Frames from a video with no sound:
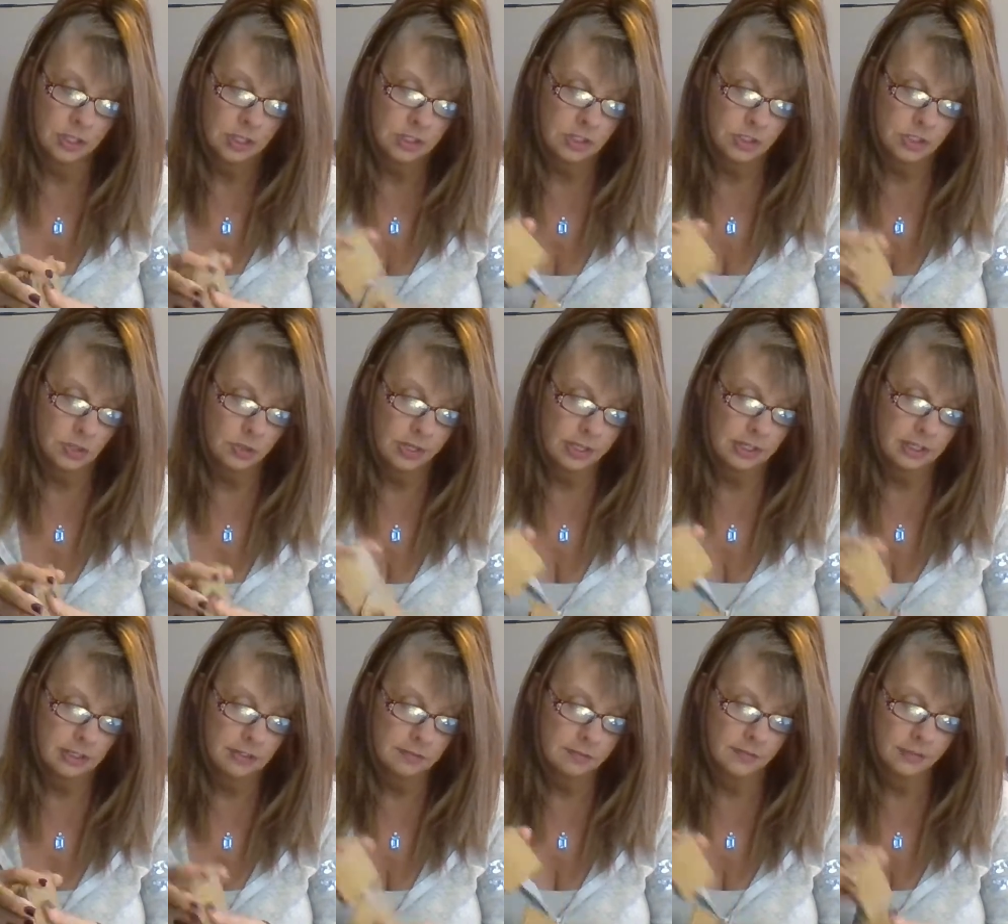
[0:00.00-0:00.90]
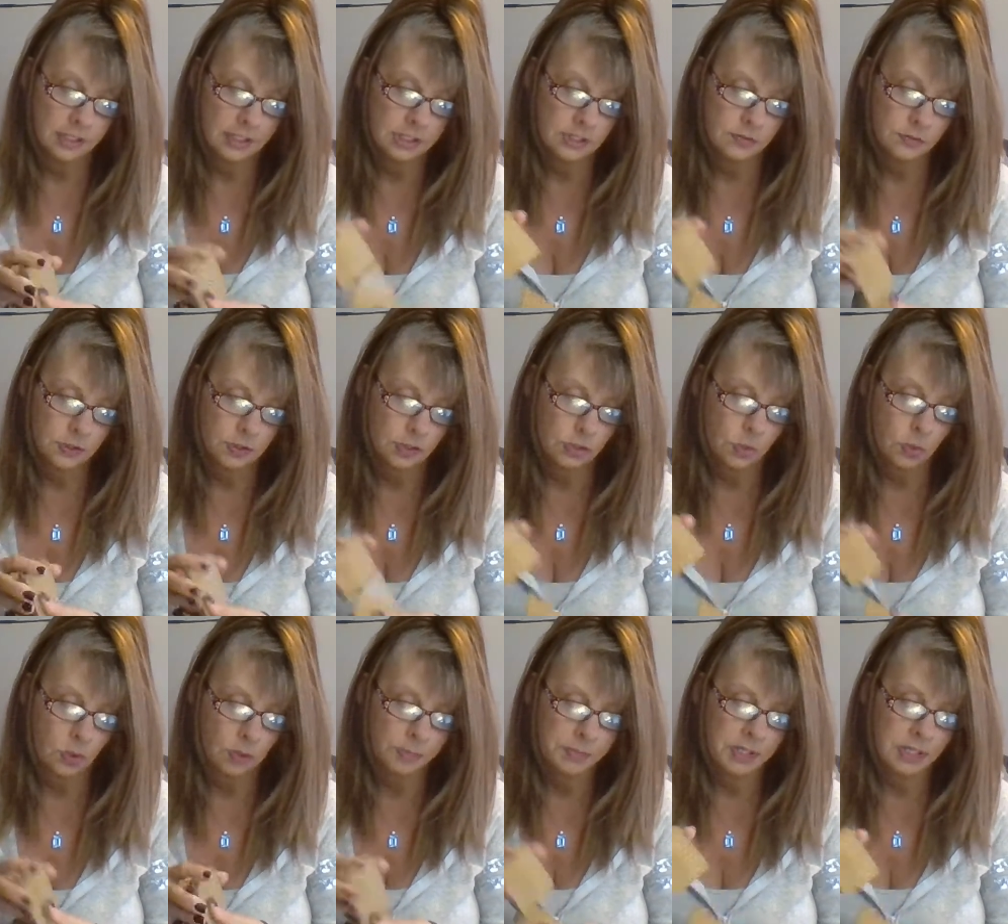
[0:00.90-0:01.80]
So any advice for
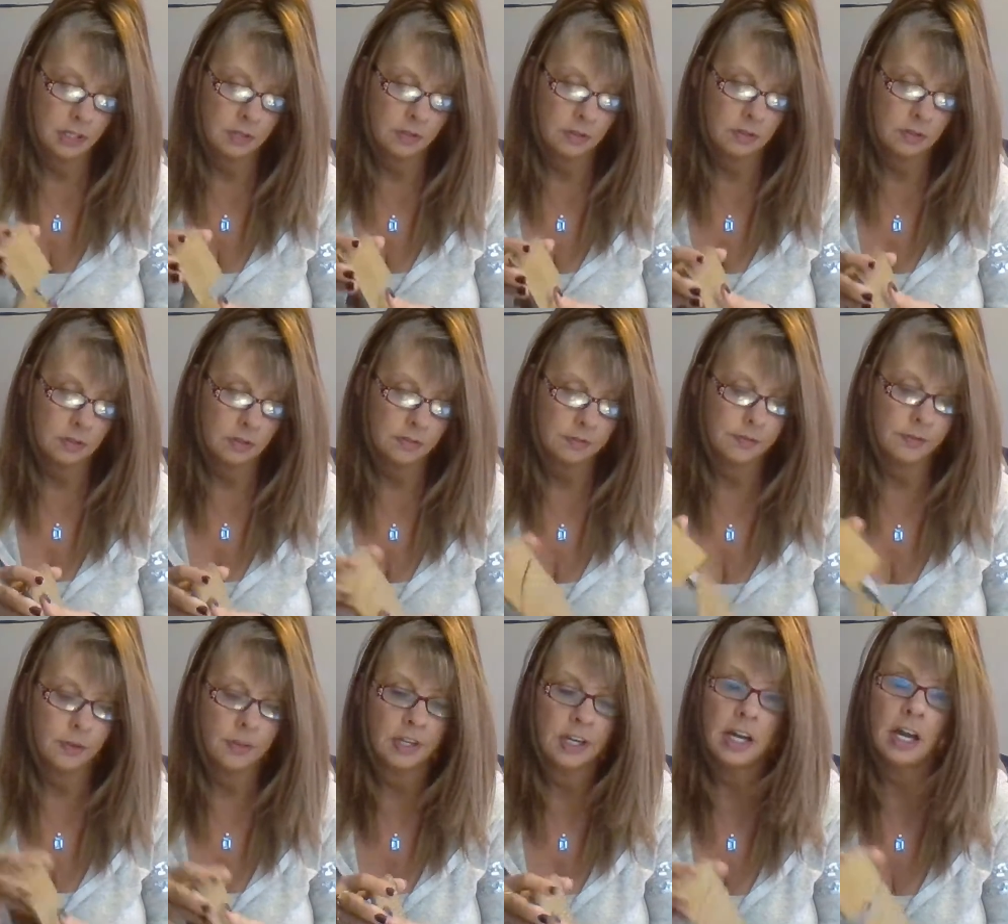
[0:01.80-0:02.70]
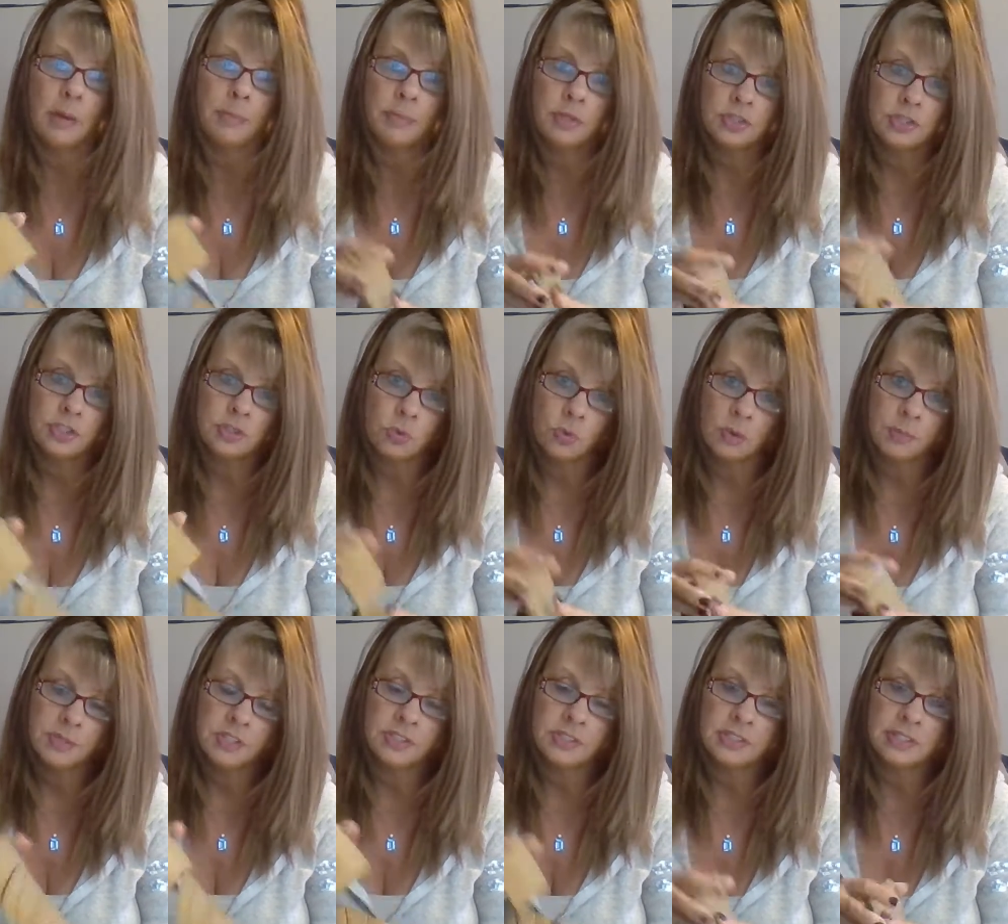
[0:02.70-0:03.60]
Scorpio, for the coupled
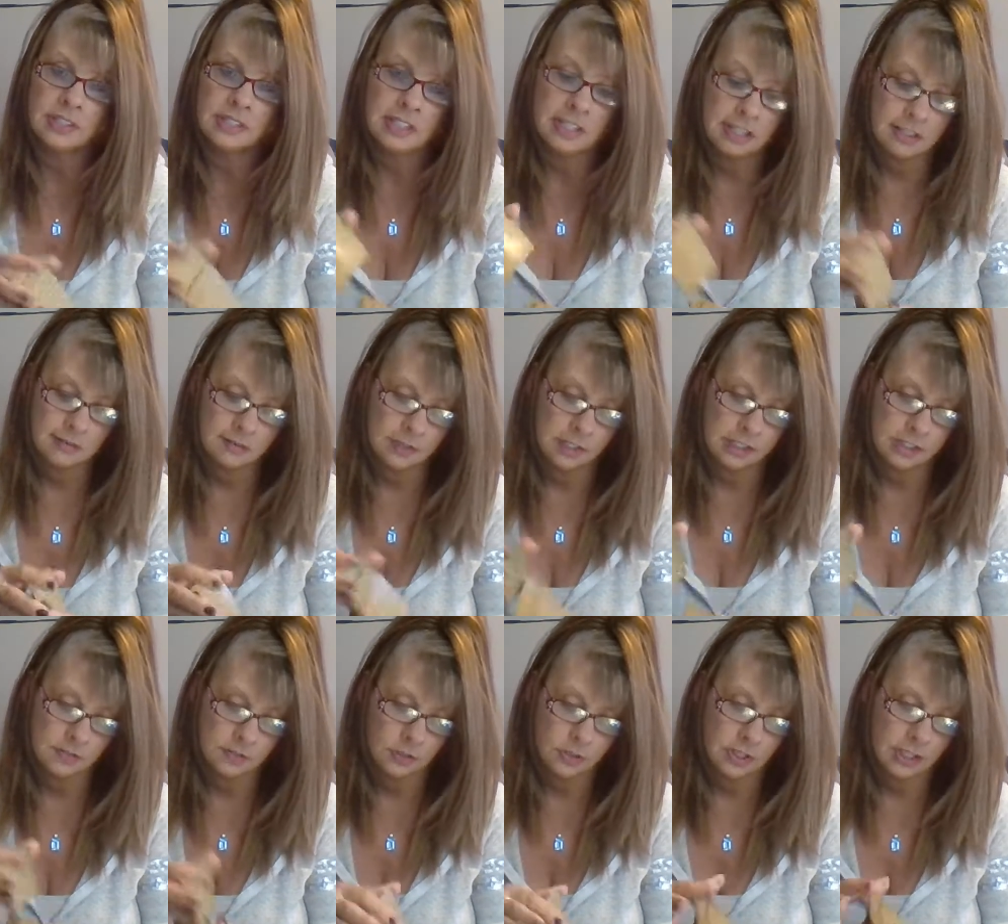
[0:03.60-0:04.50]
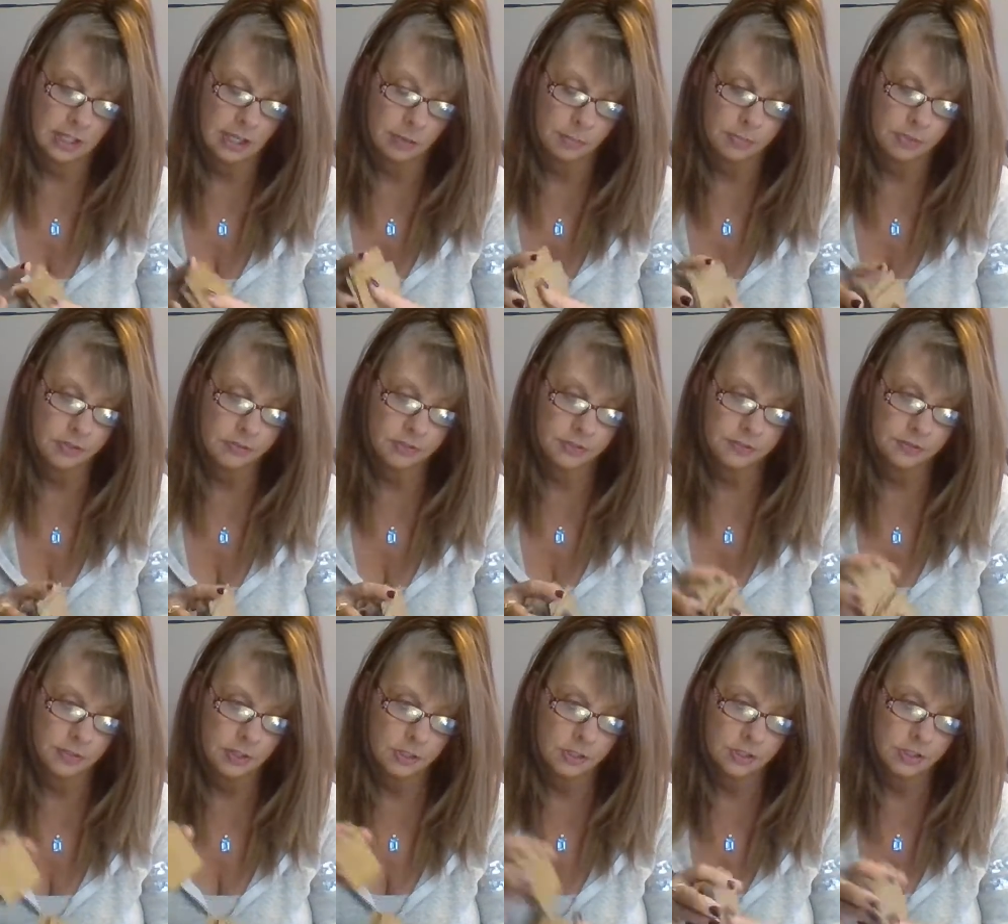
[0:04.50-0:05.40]
Scorpios? Let's get advice for the couples
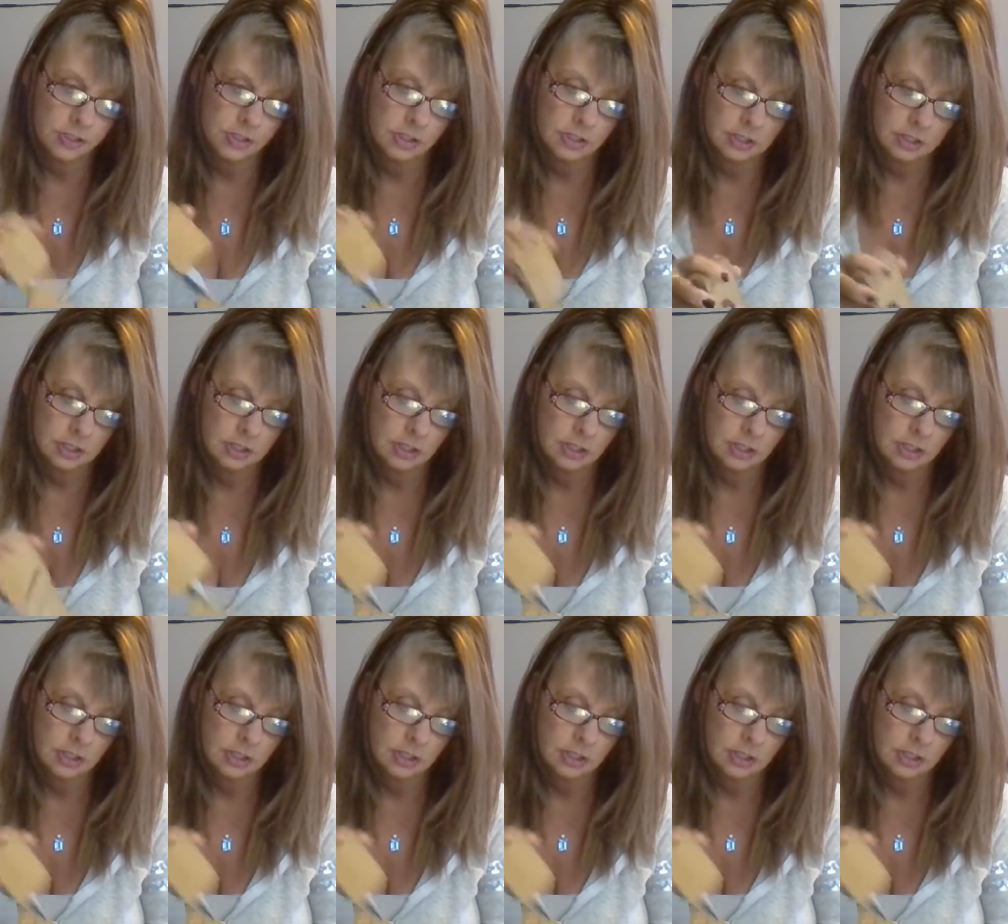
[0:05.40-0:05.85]
first.